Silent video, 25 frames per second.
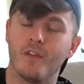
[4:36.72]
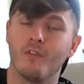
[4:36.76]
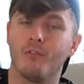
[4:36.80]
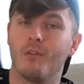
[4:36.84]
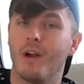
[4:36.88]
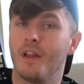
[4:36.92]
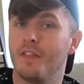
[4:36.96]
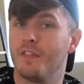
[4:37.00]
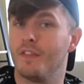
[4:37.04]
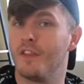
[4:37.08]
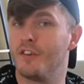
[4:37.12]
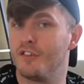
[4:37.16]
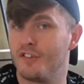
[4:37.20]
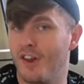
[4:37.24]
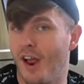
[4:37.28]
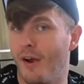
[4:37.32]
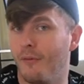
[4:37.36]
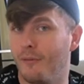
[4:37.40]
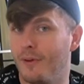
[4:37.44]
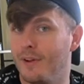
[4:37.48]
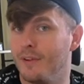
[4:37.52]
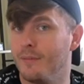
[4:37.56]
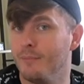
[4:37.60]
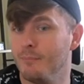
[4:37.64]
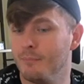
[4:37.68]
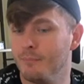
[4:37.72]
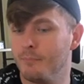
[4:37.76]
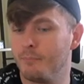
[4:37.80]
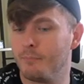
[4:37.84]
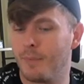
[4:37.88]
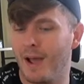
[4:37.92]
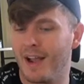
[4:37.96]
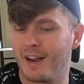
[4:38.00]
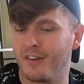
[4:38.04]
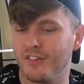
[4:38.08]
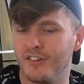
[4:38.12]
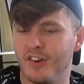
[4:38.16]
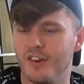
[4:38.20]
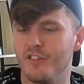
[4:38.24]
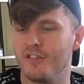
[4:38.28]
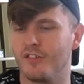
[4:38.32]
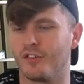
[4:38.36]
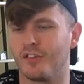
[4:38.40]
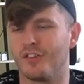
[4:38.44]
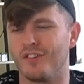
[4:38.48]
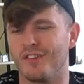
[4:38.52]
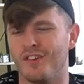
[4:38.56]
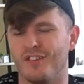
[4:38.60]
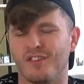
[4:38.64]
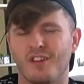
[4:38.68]
the red, the cherry packaging, just
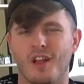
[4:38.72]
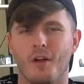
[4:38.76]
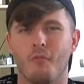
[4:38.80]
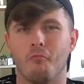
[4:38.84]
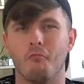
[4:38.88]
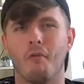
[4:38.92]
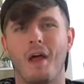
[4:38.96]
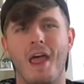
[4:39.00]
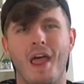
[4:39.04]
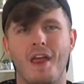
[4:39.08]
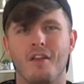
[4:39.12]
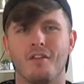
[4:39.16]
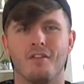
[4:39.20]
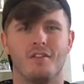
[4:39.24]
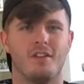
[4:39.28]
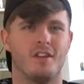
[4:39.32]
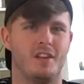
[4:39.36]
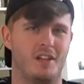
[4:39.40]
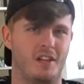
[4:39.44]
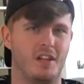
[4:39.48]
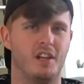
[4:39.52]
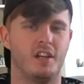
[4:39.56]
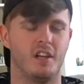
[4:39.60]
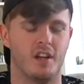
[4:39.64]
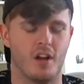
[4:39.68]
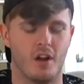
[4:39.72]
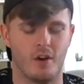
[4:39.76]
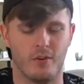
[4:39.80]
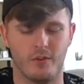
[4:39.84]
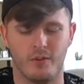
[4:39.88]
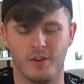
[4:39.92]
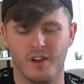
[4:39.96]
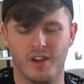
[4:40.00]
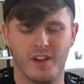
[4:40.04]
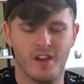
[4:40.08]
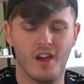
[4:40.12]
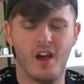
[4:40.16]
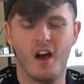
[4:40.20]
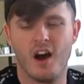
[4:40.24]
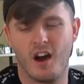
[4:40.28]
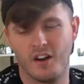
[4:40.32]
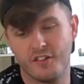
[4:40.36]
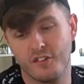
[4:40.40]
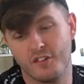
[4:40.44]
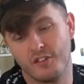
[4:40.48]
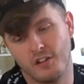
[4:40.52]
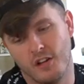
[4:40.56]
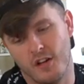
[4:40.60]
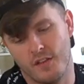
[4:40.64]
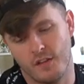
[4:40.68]
because it's like red and, you know, I
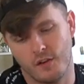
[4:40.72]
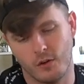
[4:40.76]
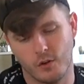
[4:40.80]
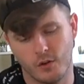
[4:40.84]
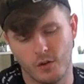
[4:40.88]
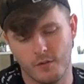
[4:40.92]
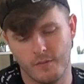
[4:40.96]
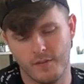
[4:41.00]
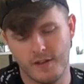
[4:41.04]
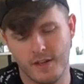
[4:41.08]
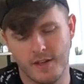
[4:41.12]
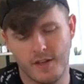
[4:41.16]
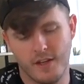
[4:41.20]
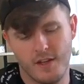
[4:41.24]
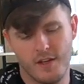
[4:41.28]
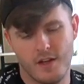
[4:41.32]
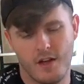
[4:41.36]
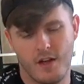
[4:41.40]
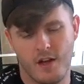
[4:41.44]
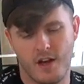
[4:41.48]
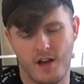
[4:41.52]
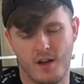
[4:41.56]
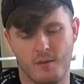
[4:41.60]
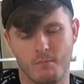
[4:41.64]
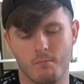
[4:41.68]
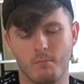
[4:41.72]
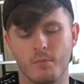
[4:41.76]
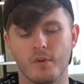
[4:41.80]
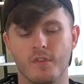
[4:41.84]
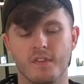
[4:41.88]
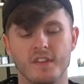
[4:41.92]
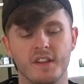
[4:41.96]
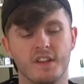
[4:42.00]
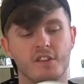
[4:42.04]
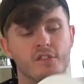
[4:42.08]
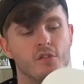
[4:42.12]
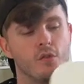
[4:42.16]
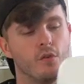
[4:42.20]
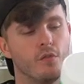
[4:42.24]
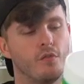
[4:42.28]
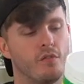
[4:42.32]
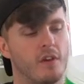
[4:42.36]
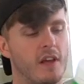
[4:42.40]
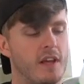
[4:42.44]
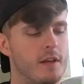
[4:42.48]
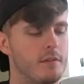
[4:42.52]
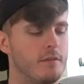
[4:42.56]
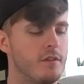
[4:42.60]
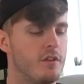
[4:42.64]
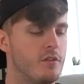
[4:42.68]
just like the look of it. But these two
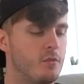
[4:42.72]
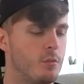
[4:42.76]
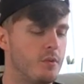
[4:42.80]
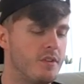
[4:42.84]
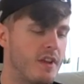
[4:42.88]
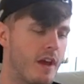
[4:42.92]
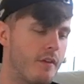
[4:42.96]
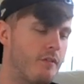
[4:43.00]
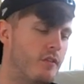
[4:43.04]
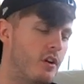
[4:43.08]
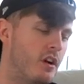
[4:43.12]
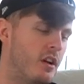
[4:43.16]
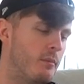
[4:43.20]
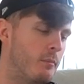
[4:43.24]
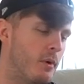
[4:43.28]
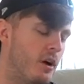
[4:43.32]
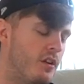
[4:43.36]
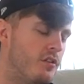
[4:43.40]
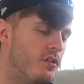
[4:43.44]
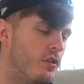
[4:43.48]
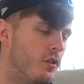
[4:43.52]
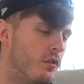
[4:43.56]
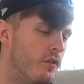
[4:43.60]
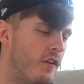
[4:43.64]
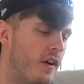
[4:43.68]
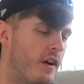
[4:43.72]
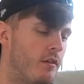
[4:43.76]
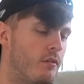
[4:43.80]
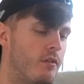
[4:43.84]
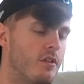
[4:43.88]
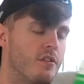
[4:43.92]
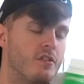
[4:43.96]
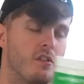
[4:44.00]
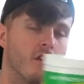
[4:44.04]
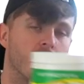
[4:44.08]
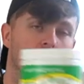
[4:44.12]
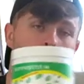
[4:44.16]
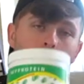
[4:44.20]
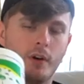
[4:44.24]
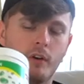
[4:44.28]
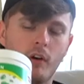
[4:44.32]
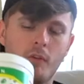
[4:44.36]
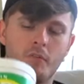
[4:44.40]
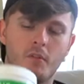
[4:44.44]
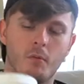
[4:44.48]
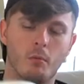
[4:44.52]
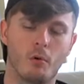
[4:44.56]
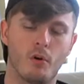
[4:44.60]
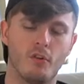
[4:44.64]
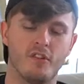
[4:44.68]
flavors were definitely my two favorites. So 20
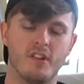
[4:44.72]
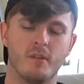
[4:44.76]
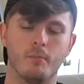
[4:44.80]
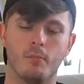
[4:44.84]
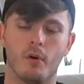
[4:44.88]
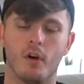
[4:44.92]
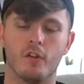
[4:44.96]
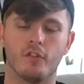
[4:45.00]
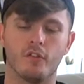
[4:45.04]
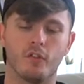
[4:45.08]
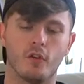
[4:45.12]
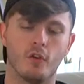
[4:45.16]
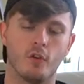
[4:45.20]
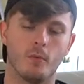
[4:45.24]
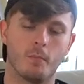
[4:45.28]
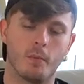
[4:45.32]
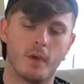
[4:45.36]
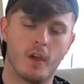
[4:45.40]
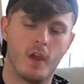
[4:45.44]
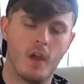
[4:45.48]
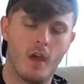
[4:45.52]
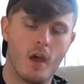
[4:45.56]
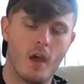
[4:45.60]
grams of protein per scoop,